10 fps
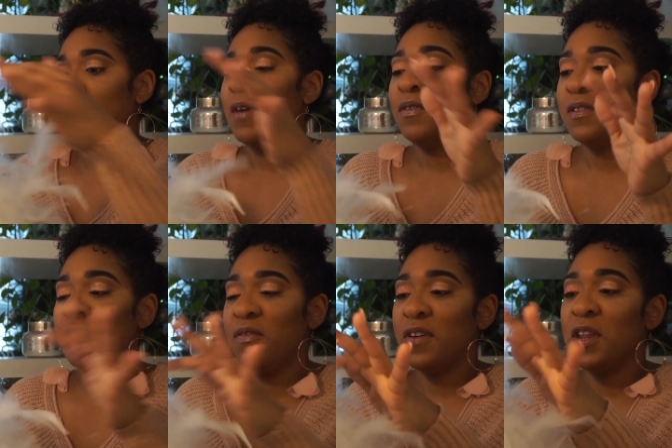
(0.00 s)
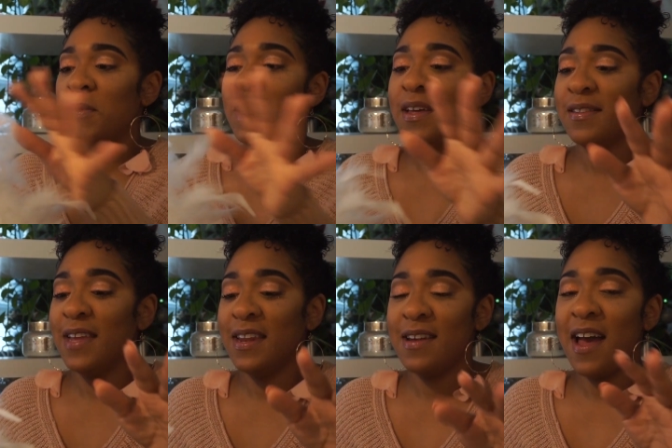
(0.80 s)
It was so funny because
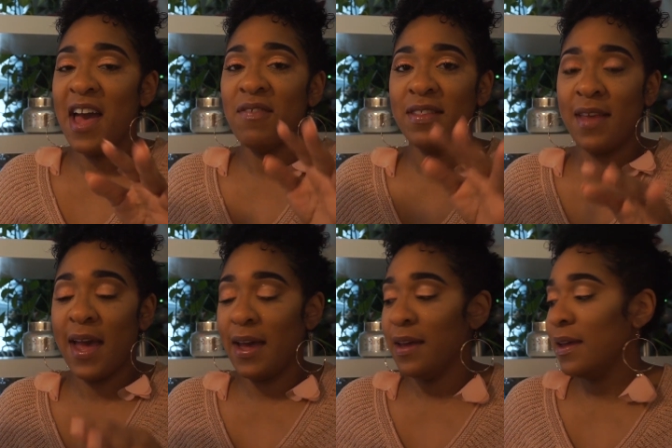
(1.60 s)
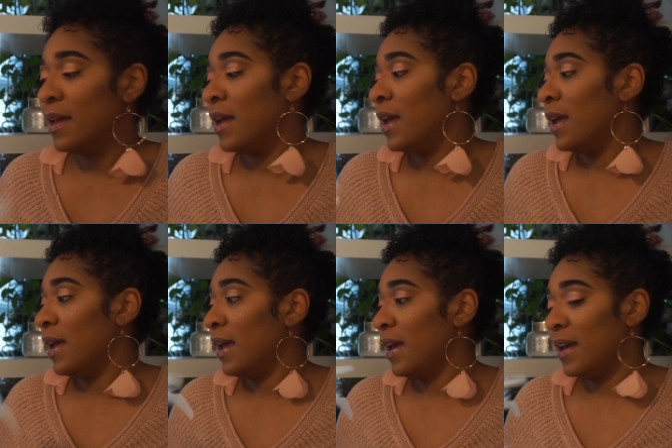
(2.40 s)
they did not have a tag,
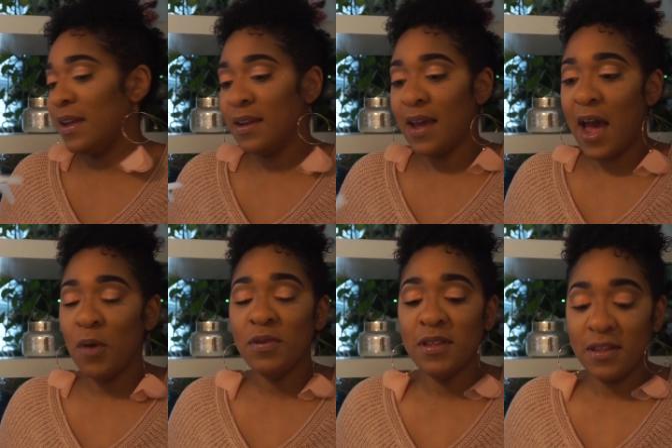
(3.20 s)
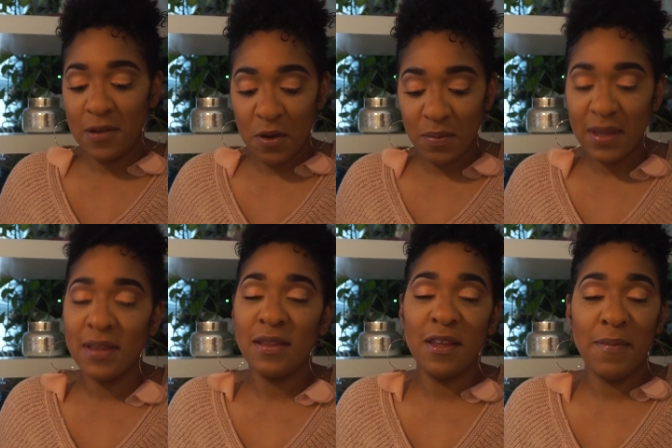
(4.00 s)
and I was
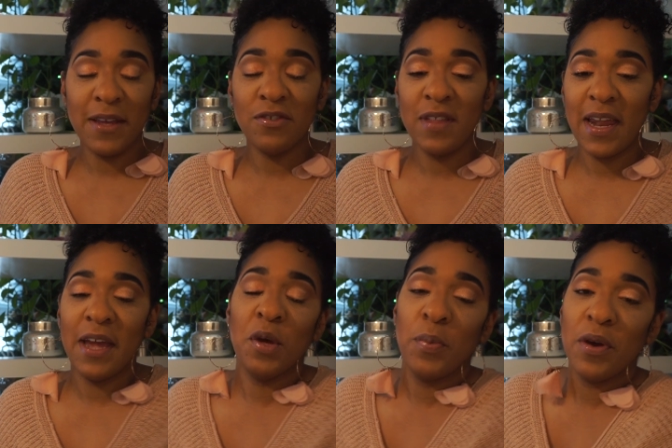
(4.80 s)
determined to make sure that I could